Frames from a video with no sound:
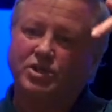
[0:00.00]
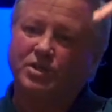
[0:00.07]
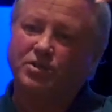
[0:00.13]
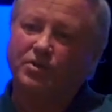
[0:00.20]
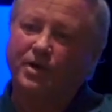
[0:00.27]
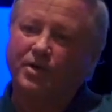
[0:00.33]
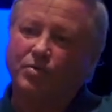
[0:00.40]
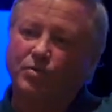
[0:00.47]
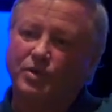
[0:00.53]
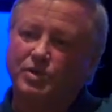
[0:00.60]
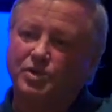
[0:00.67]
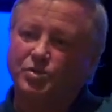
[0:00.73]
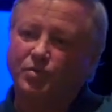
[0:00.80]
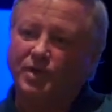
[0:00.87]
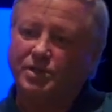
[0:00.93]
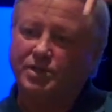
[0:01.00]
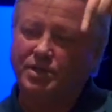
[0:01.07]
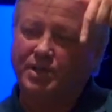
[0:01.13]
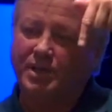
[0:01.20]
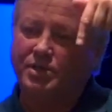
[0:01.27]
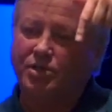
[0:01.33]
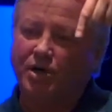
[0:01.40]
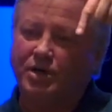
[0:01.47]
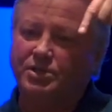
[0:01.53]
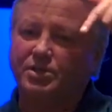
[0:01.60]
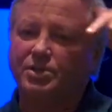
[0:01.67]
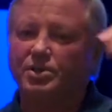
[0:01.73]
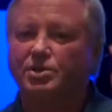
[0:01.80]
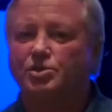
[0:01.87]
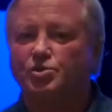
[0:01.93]
to the layer one switch and they talk to
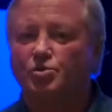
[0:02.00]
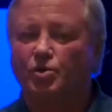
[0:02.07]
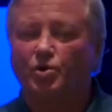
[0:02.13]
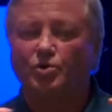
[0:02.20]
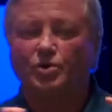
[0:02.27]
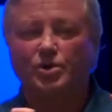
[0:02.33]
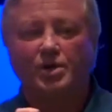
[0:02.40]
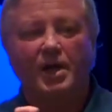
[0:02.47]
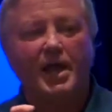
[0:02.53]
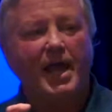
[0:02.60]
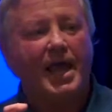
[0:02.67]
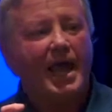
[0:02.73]
the controller